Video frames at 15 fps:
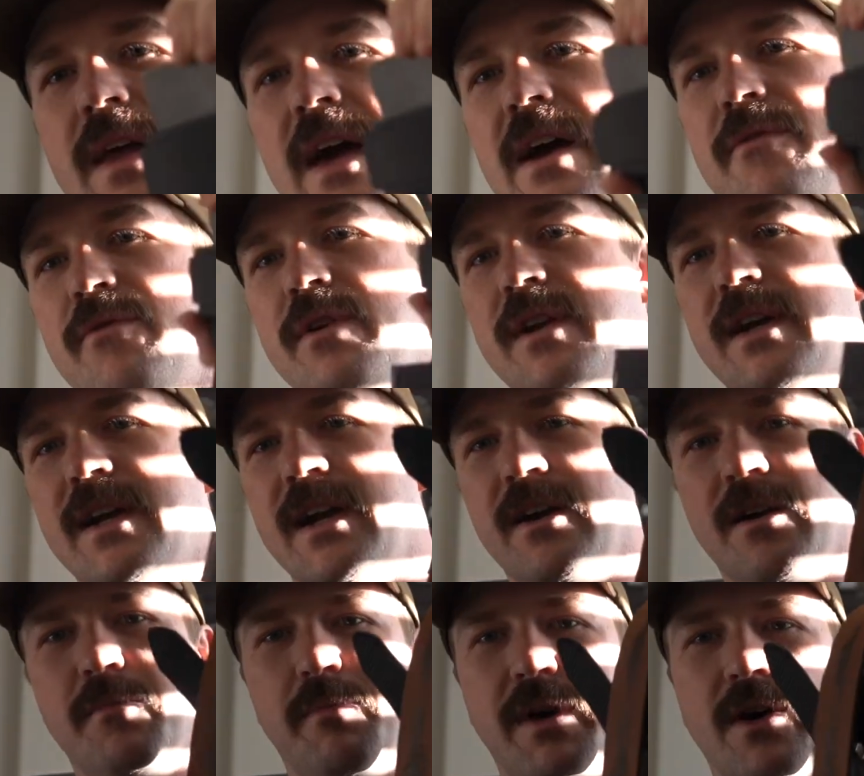everyday
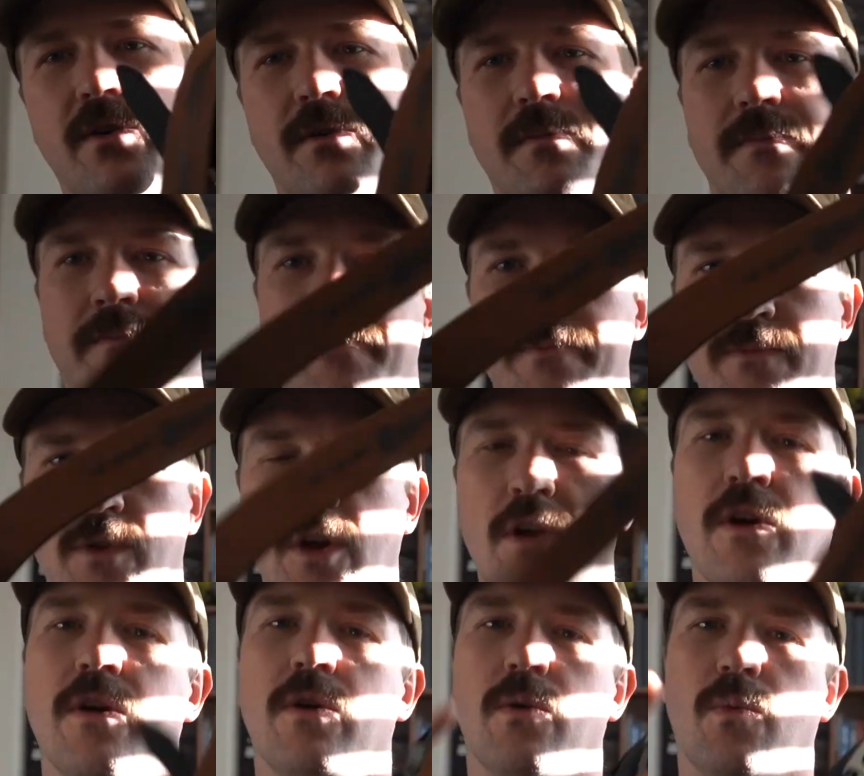carry belt
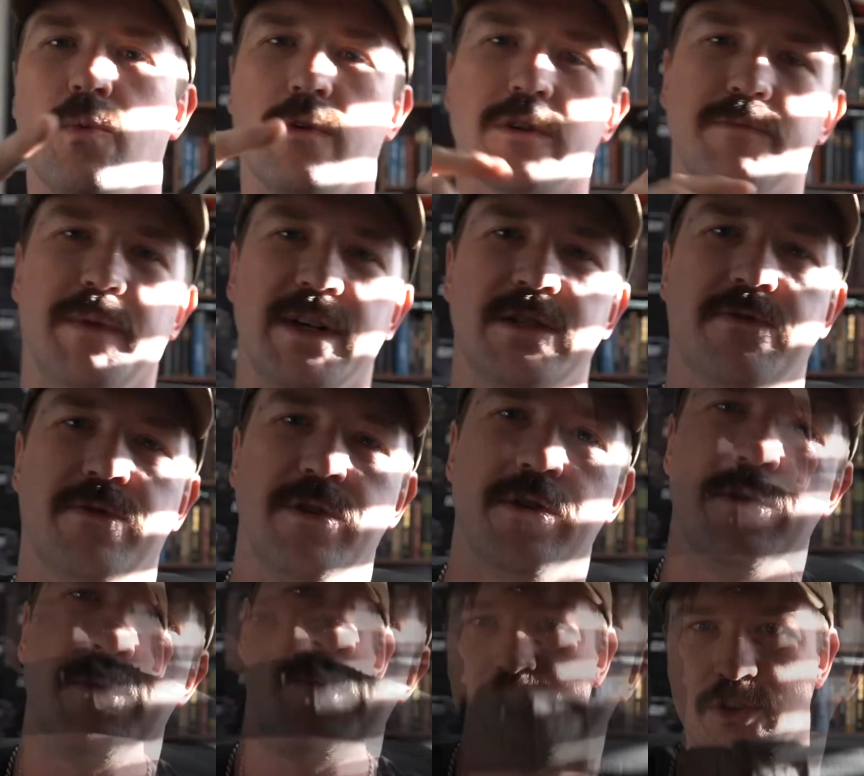works best for
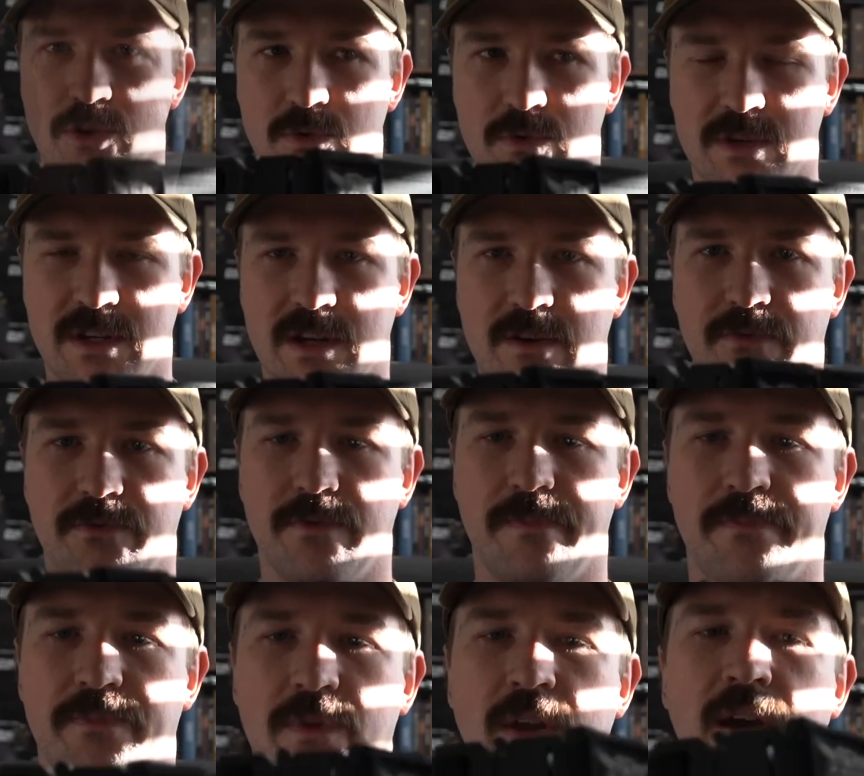you. It's too stiff.
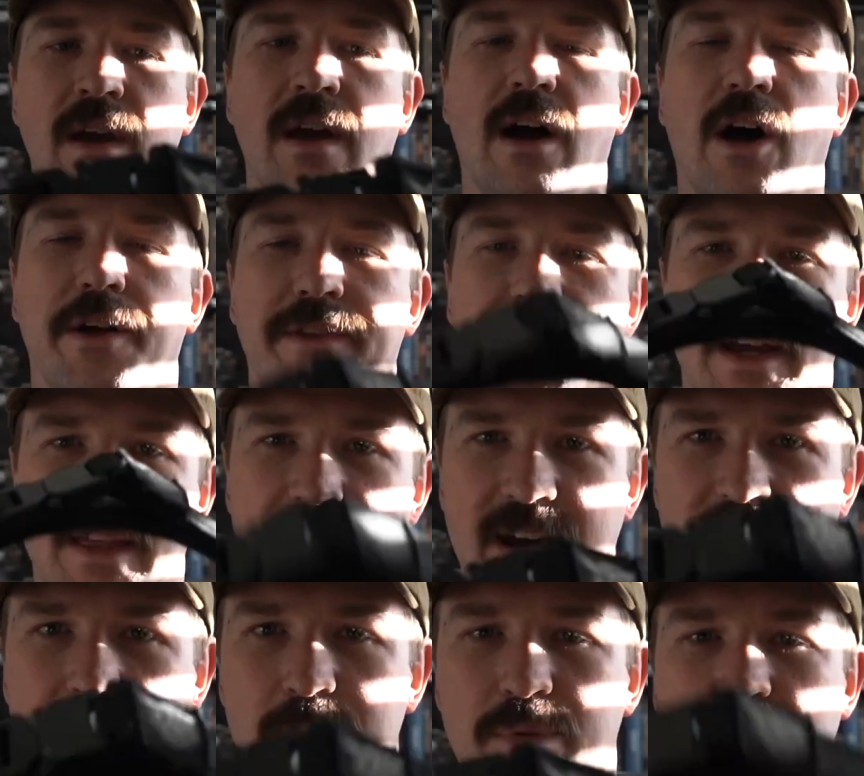I'll take
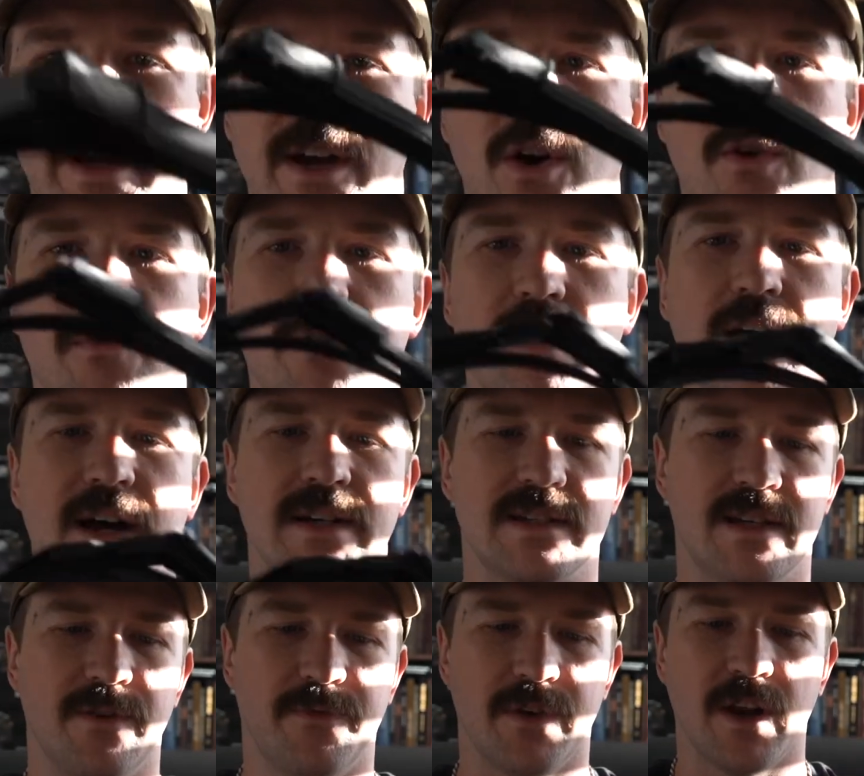that complaint over not
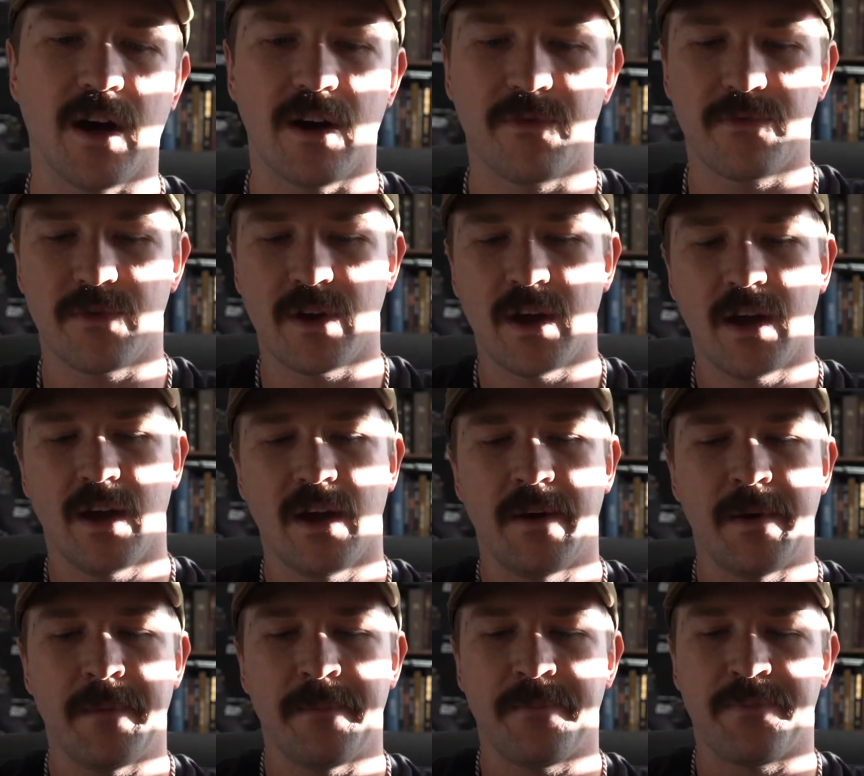stiff enough.
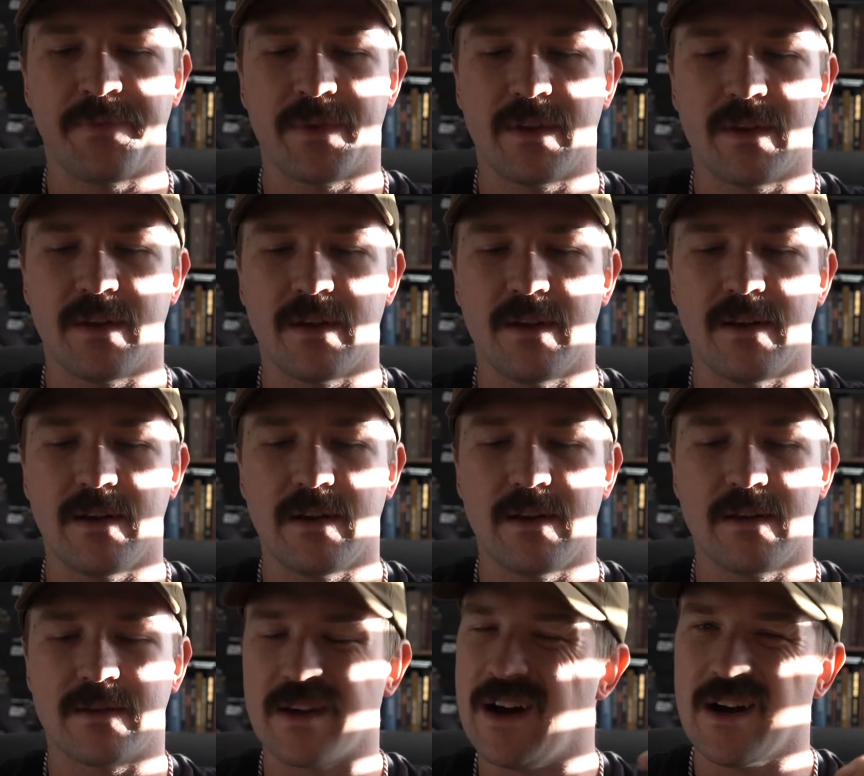
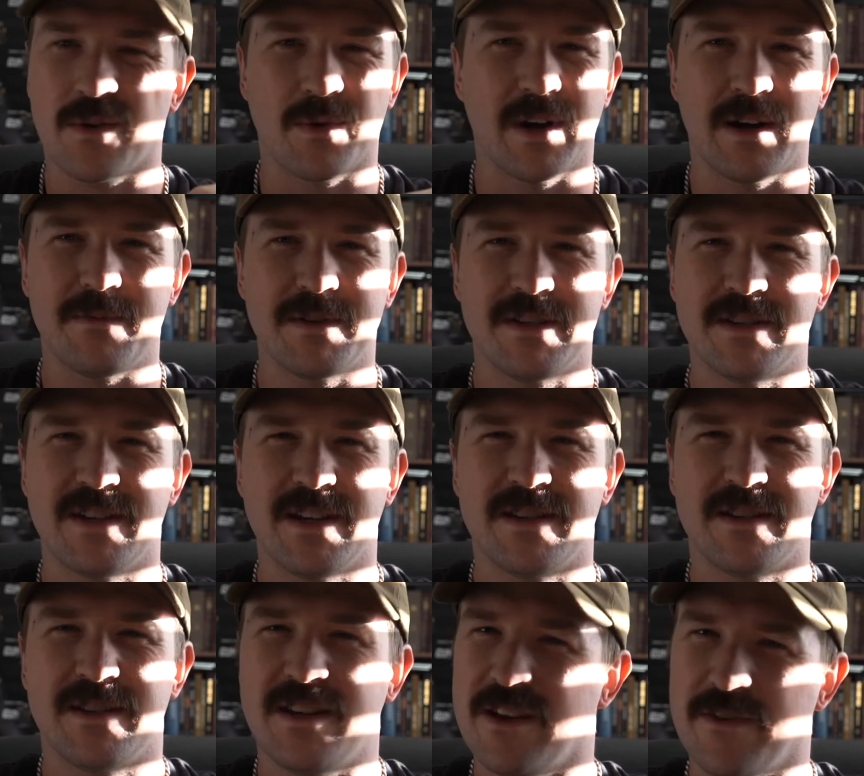It's awkward how much you say
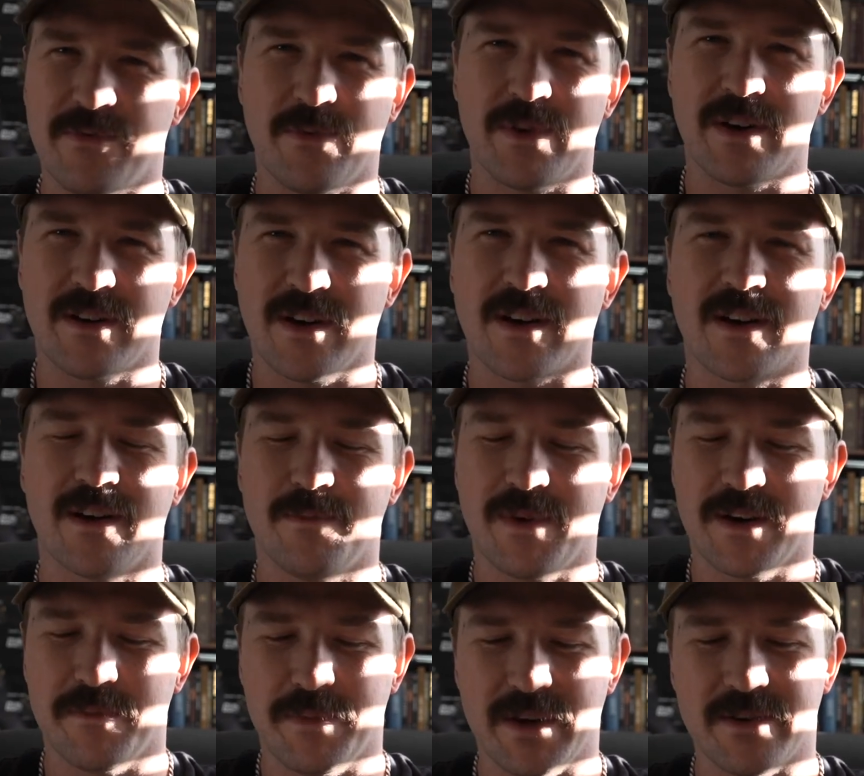stiff when you're talking
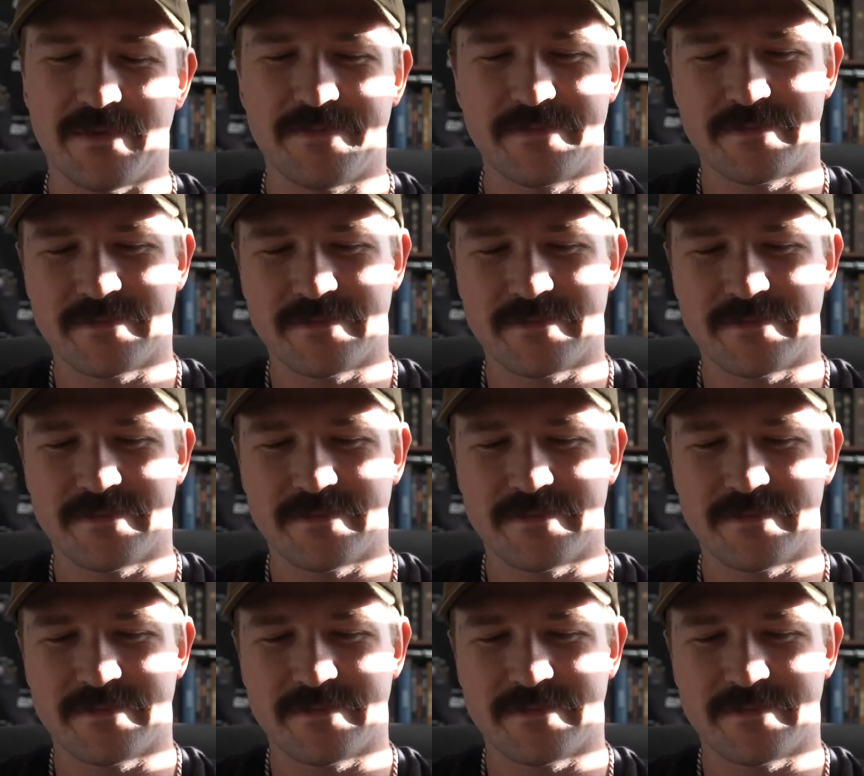about a belt.